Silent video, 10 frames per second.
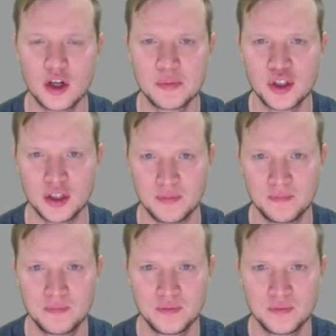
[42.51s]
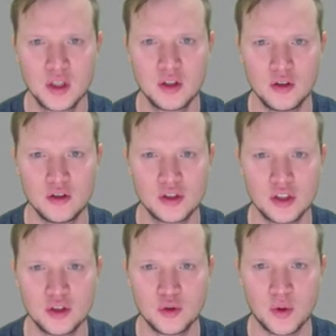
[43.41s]
option. User
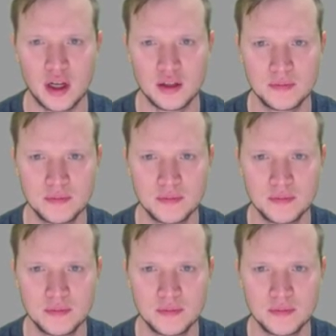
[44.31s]
do while.